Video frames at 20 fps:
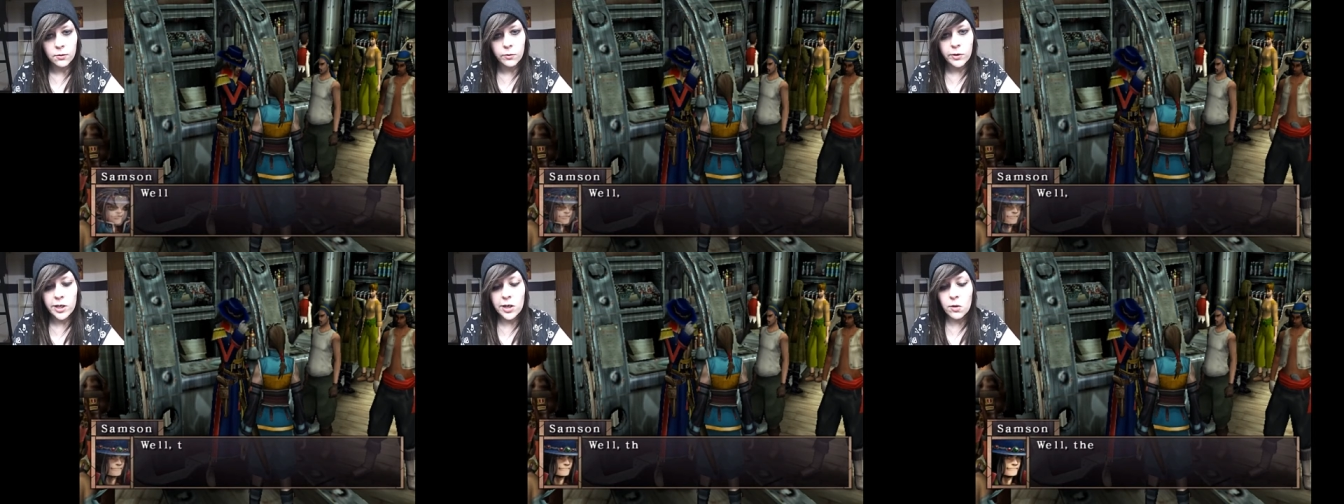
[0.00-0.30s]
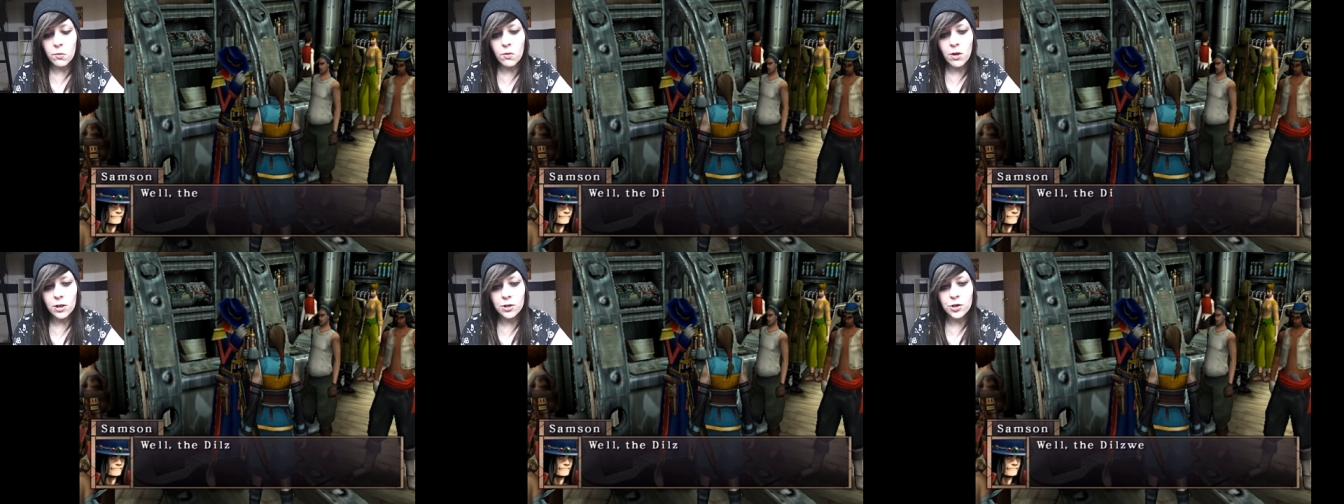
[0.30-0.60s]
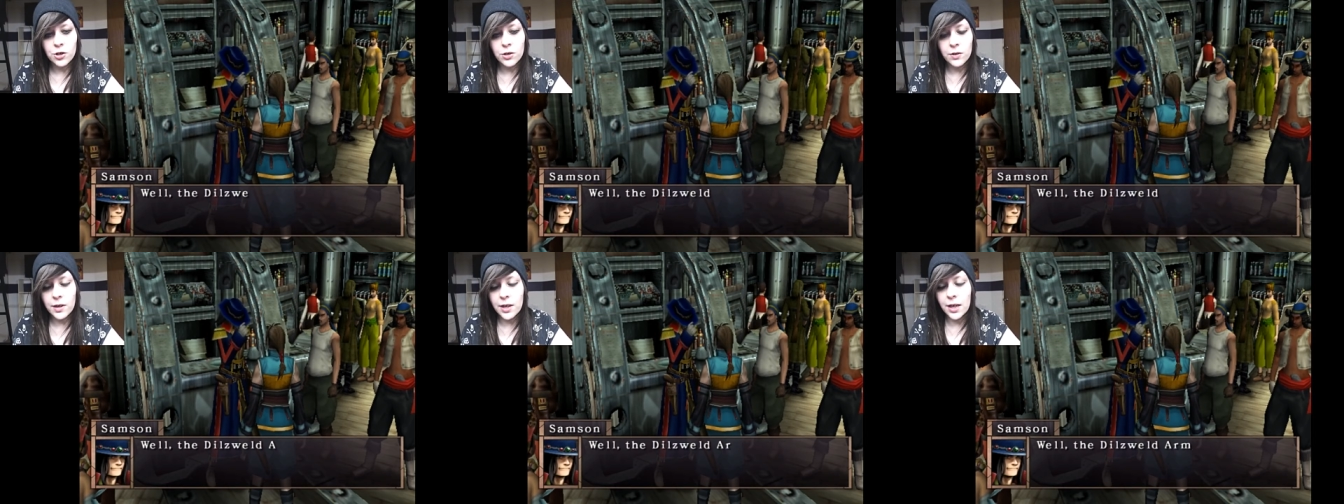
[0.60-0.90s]
We don't
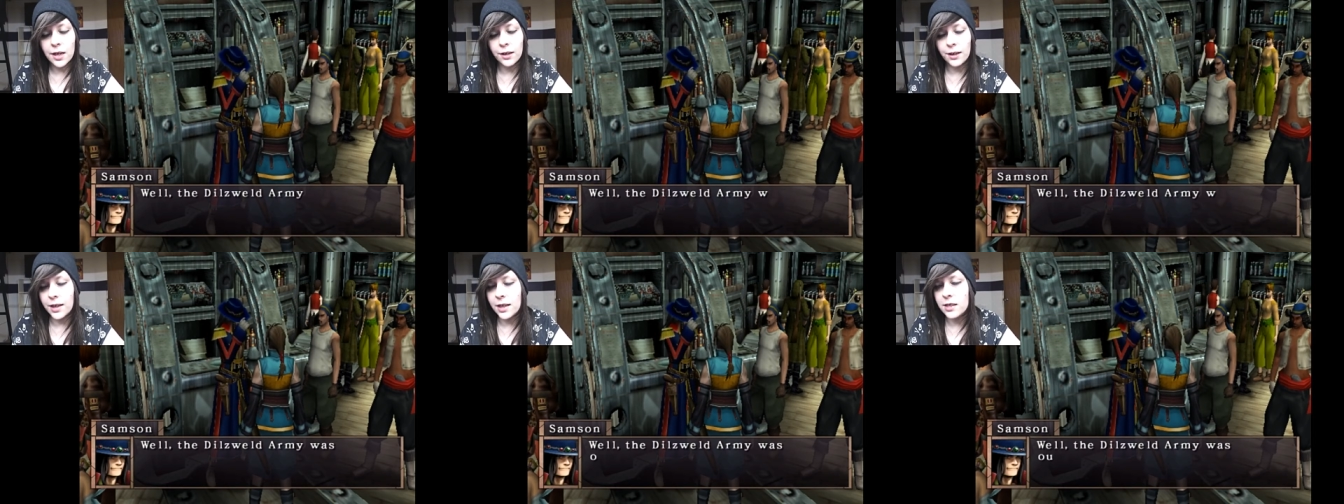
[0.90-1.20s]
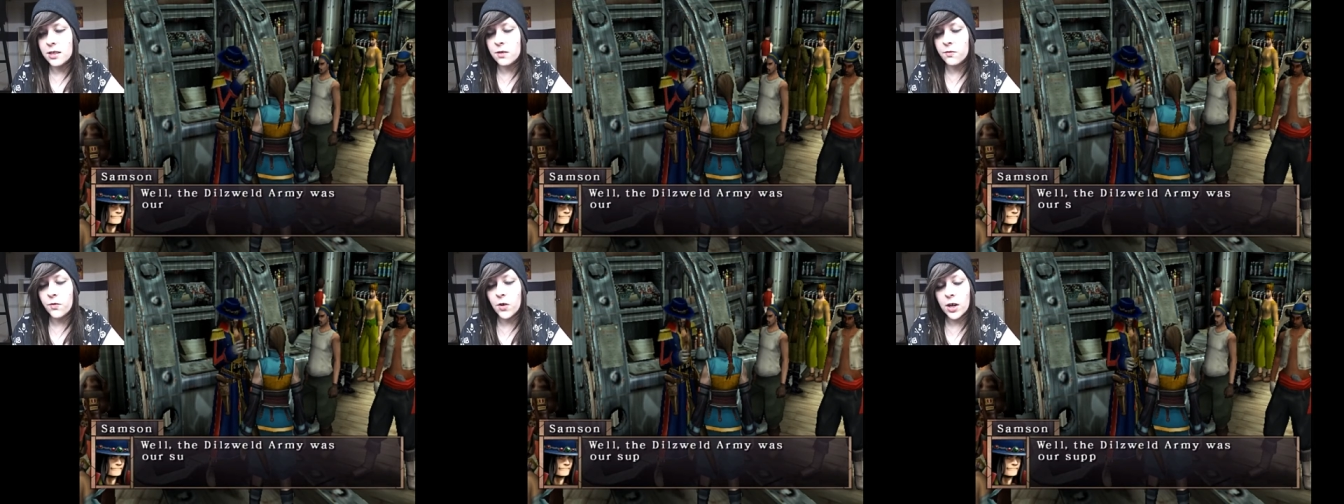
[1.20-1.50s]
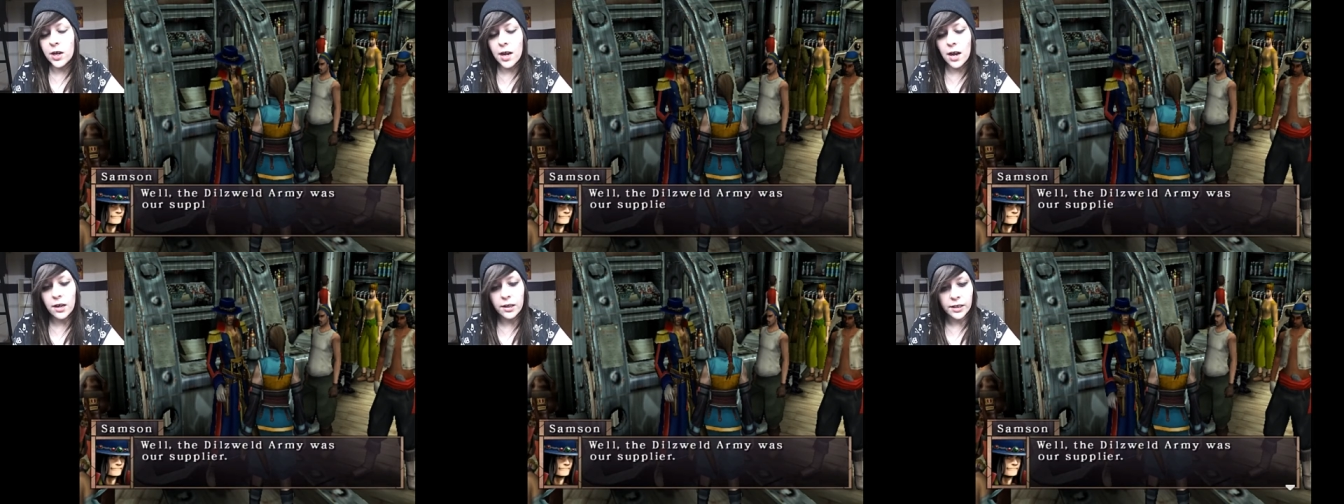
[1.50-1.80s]
want you here. Get the
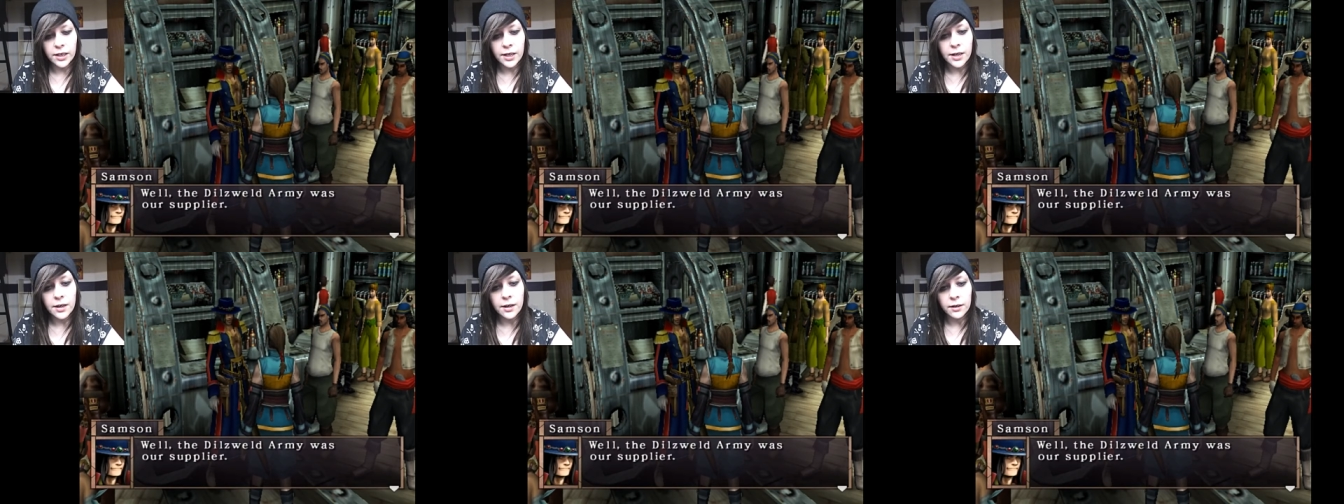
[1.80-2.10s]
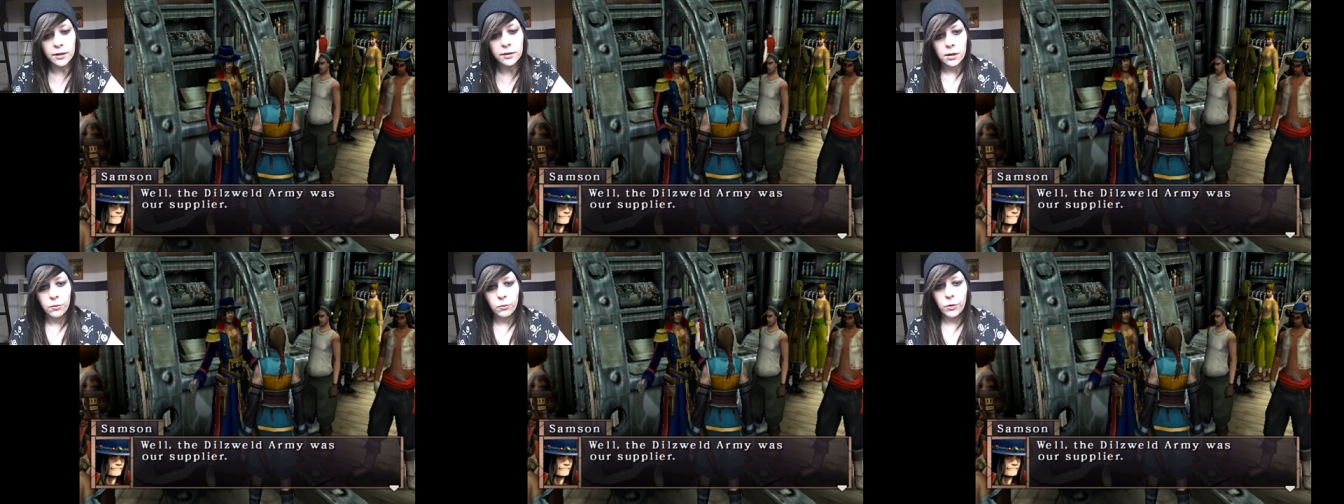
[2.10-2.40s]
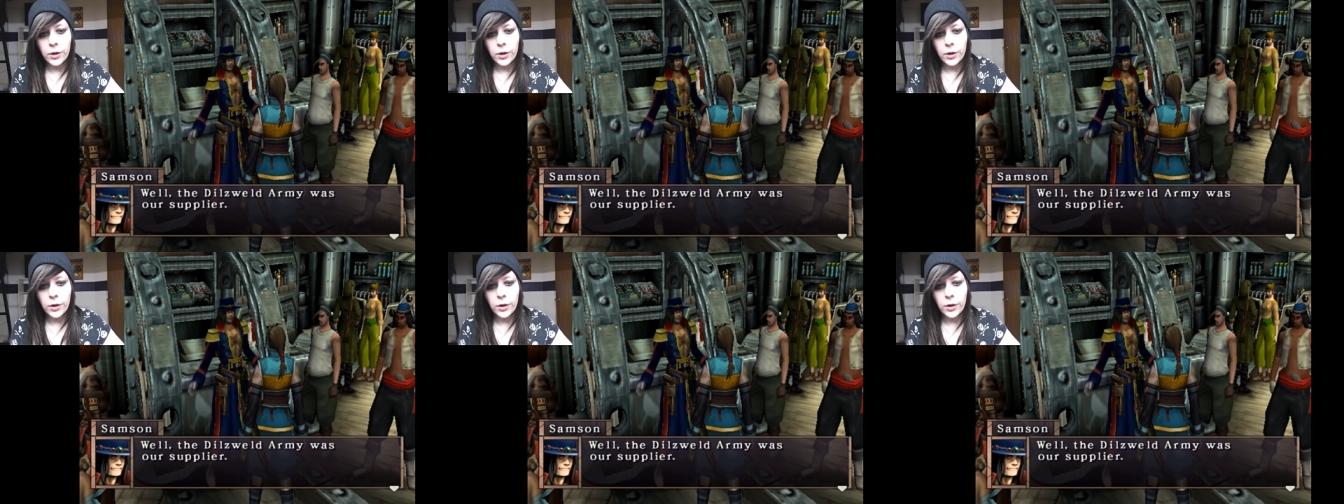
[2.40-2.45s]
fuck out of here.